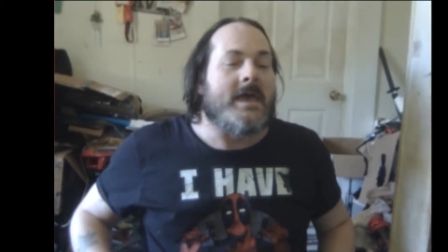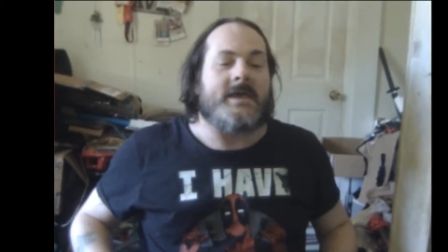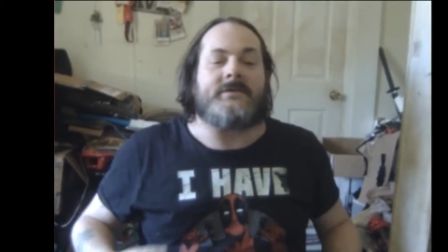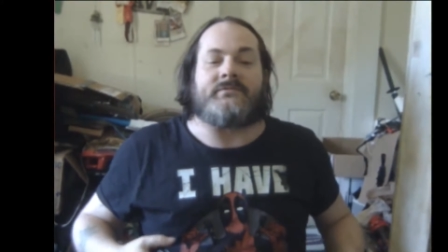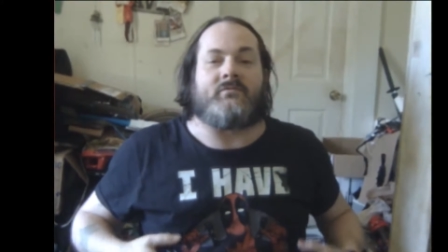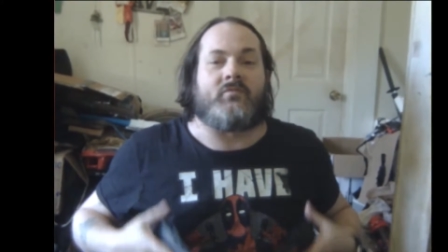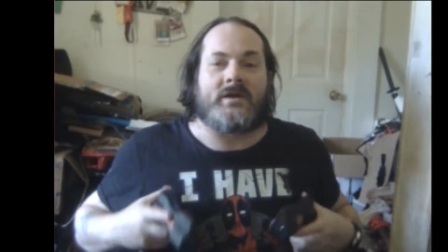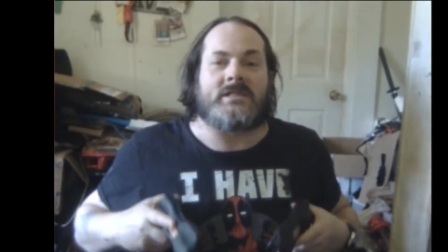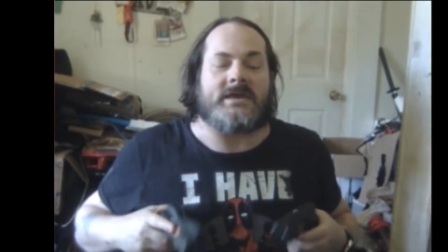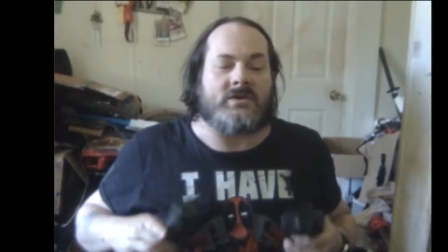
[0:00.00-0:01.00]
he is
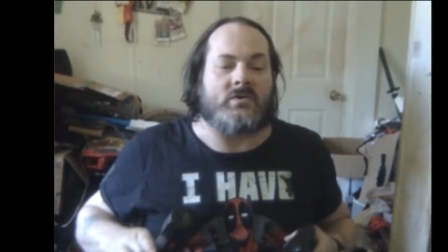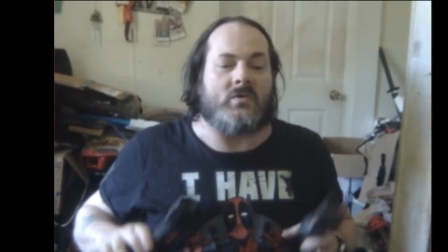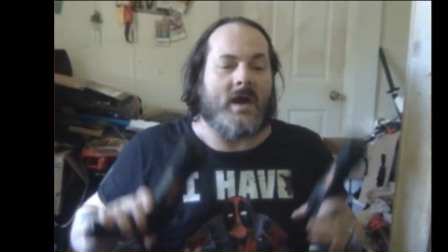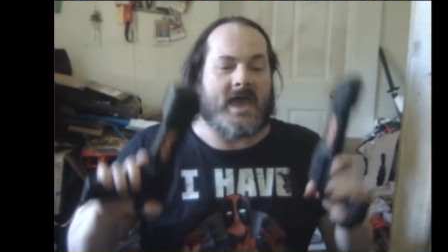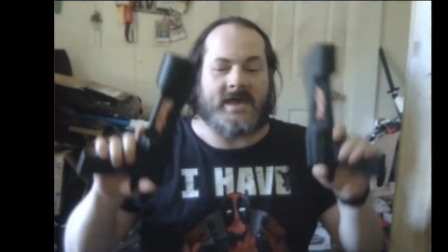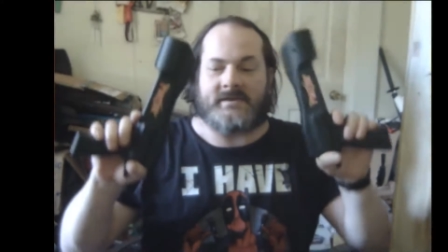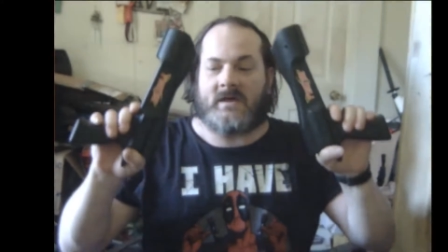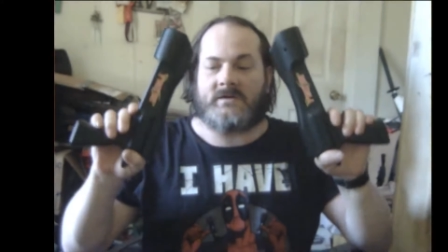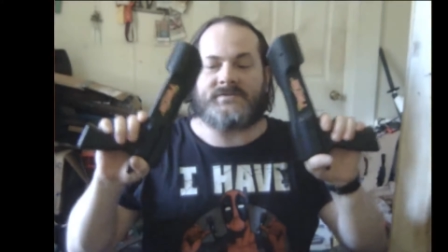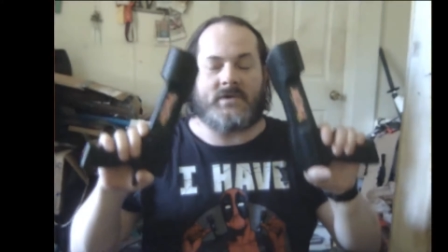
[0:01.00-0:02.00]
really cool, and
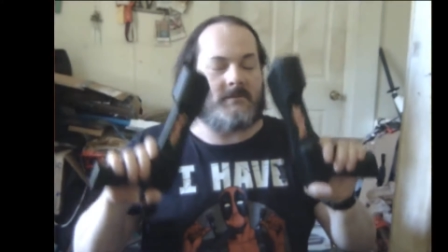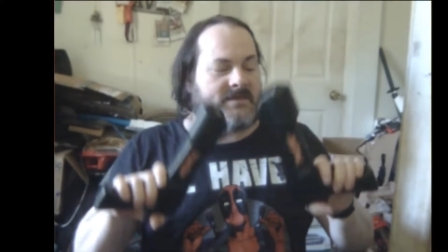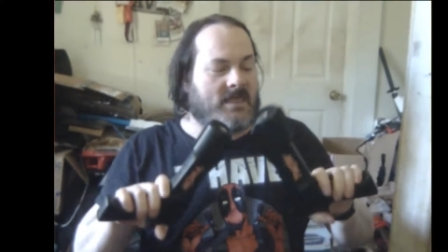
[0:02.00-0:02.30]
also, I mean,